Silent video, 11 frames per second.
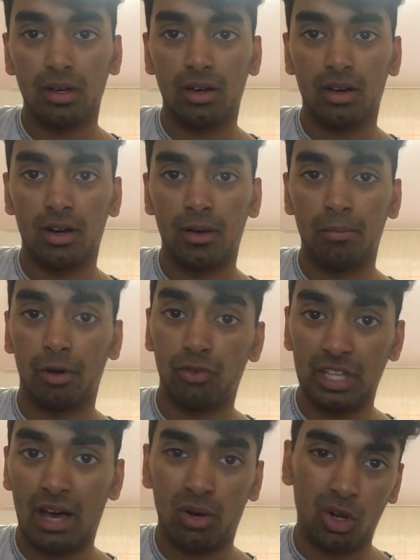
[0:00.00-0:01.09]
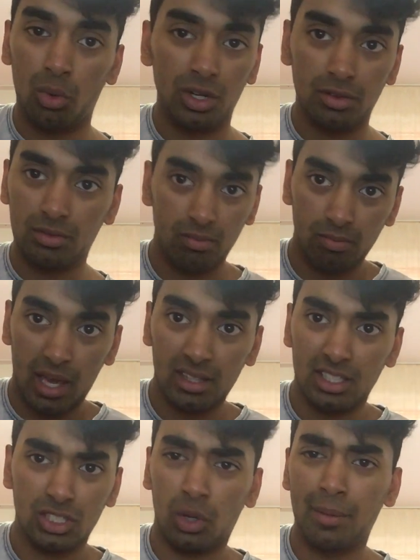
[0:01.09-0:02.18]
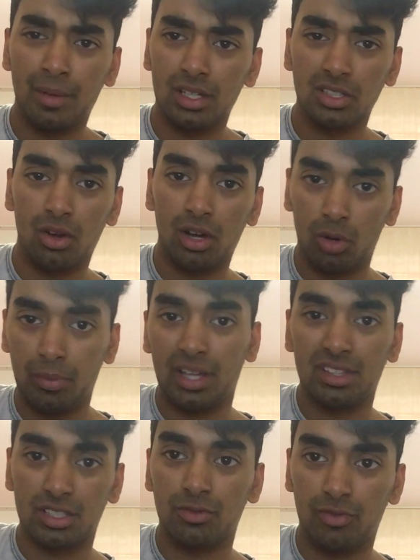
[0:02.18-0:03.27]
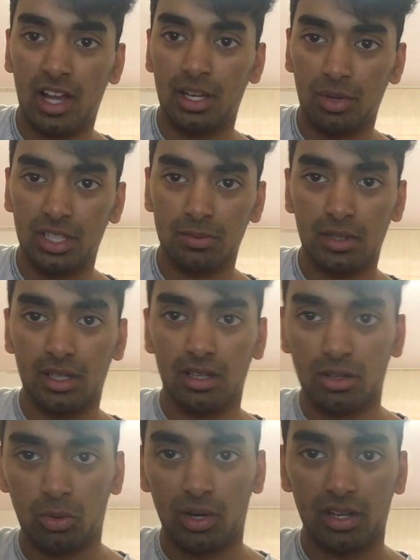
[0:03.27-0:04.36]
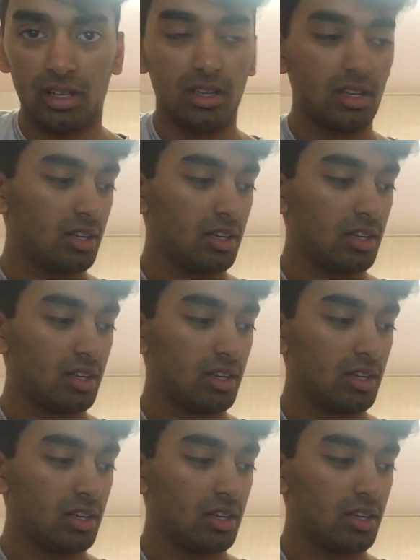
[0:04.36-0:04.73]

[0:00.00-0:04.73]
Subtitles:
But for now, I don't want to make this 20 minutes long. I want to make this fairly reasonably quick.